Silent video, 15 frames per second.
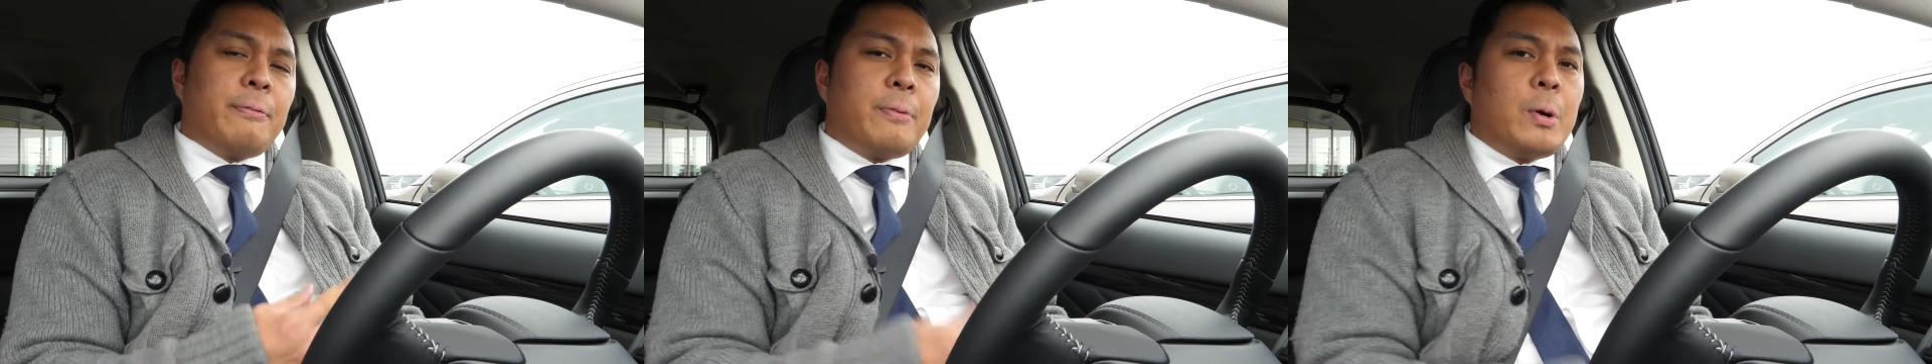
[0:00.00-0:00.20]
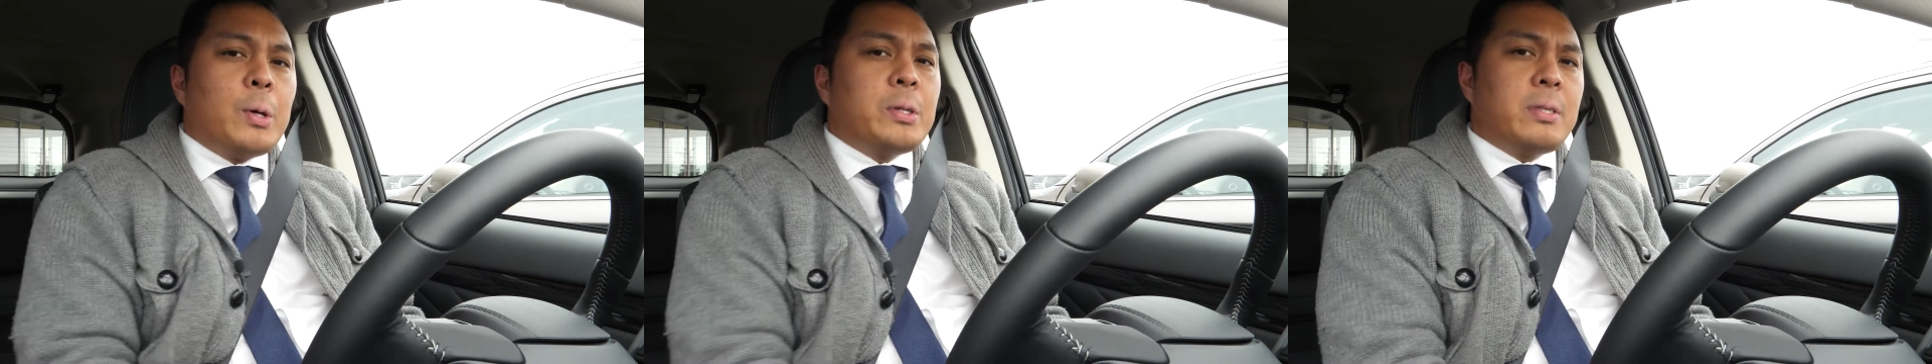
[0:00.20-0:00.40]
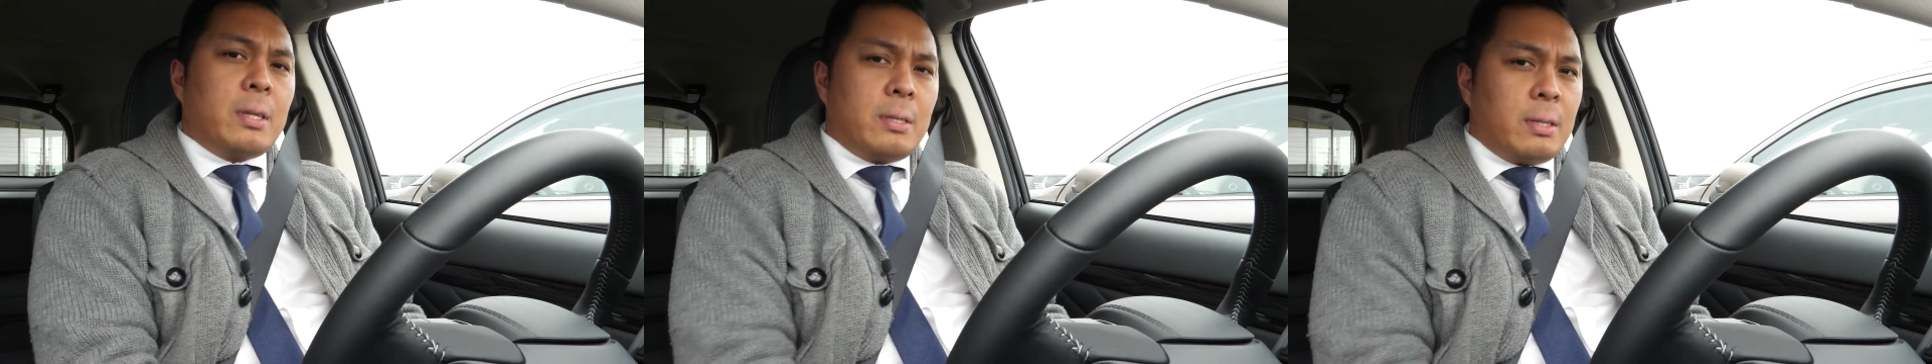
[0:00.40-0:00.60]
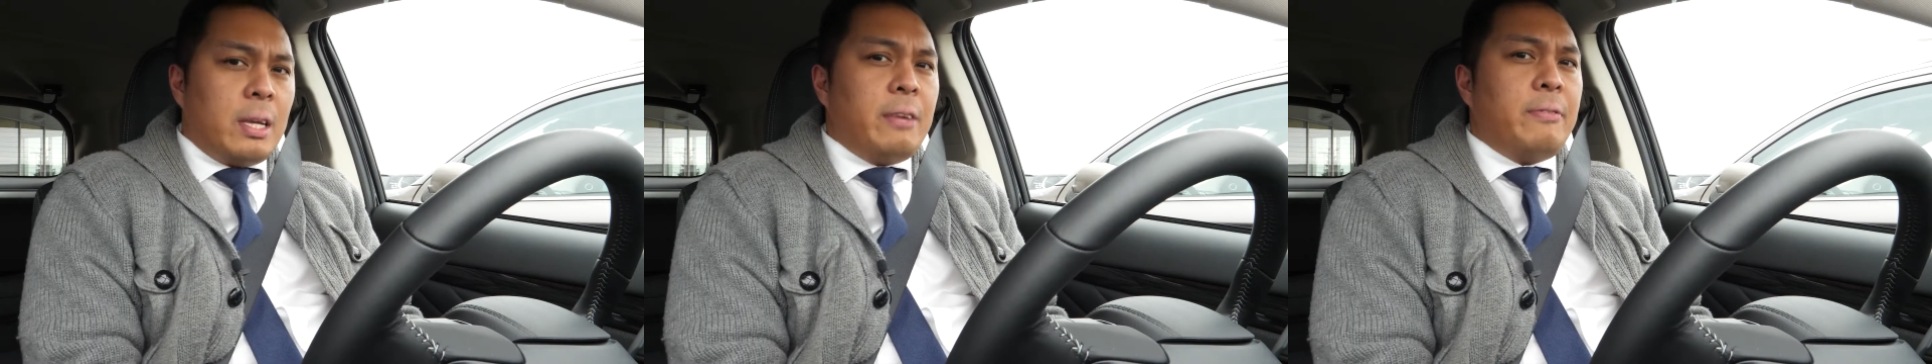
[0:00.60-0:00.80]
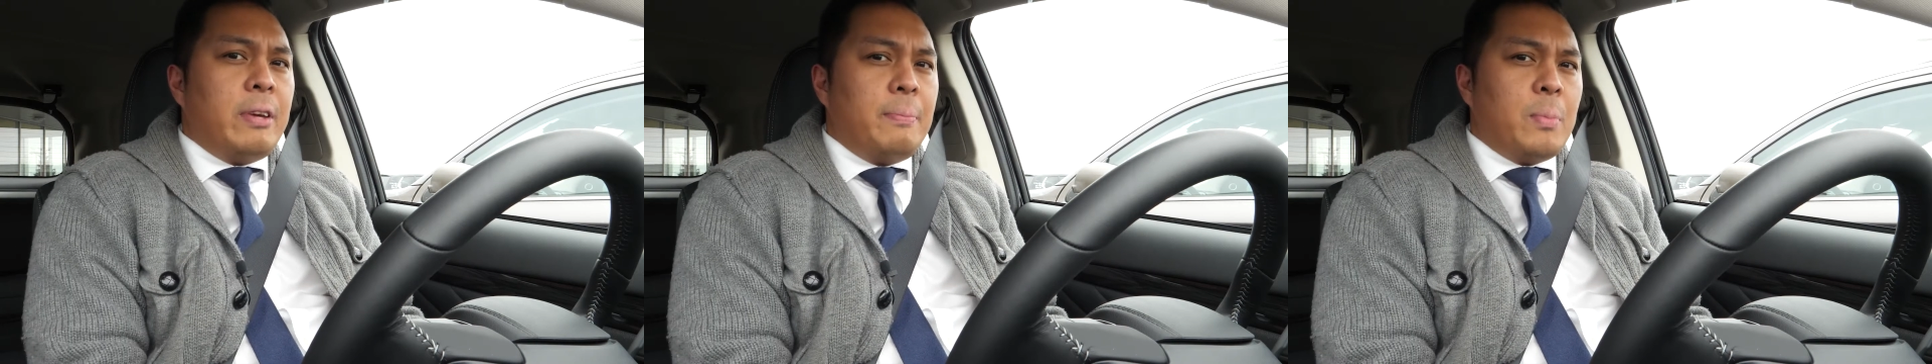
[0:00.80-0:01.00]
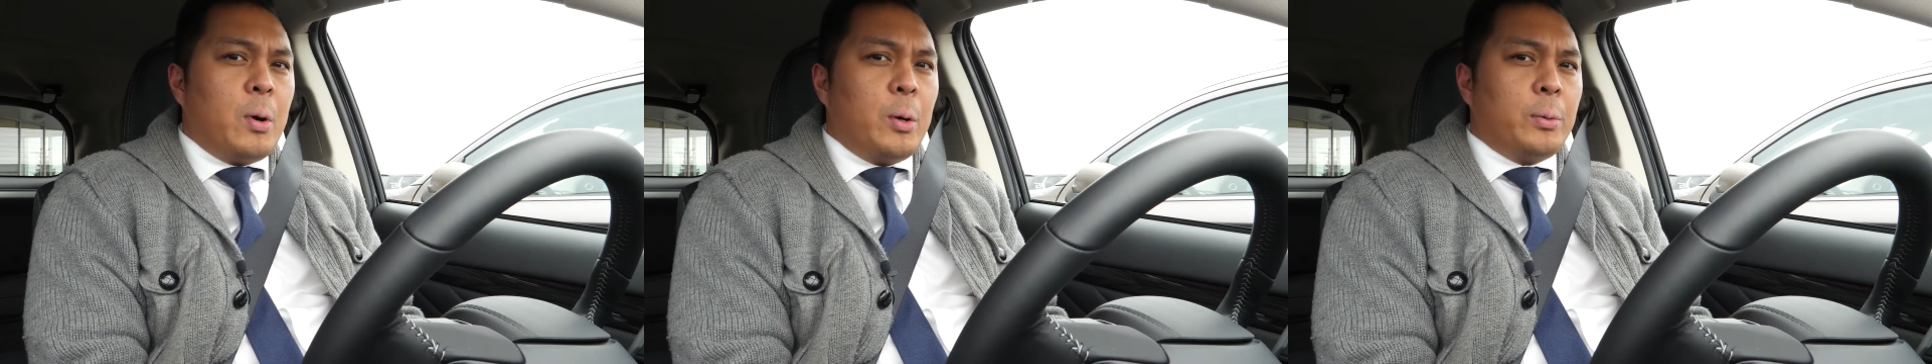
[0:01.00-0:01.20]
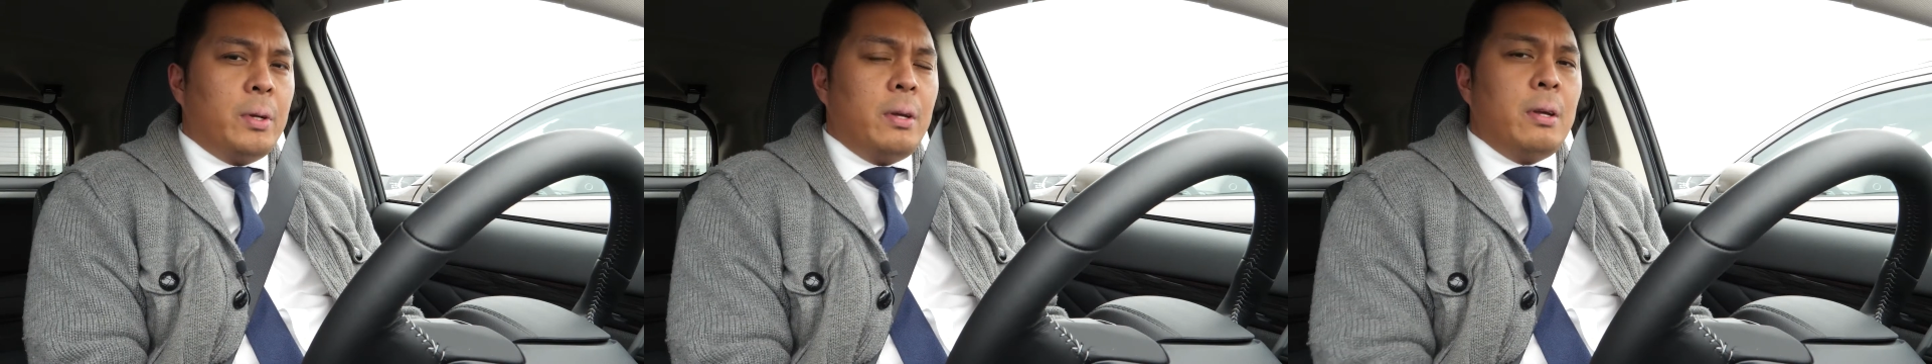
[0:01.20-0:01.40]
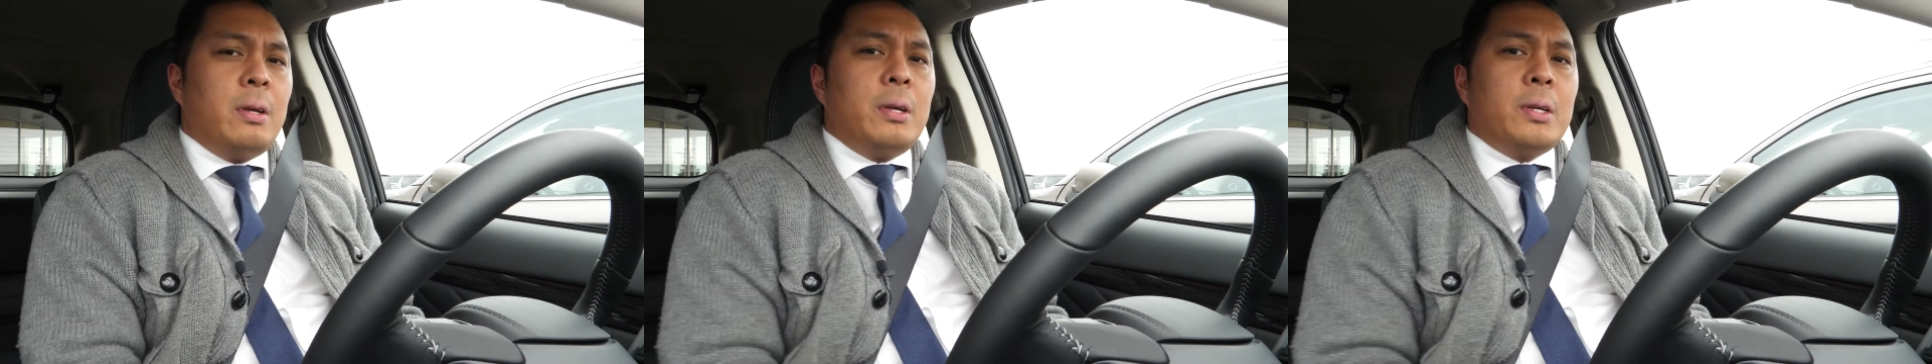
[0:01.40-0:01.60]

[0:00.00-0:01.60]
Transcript: The first is EV mode,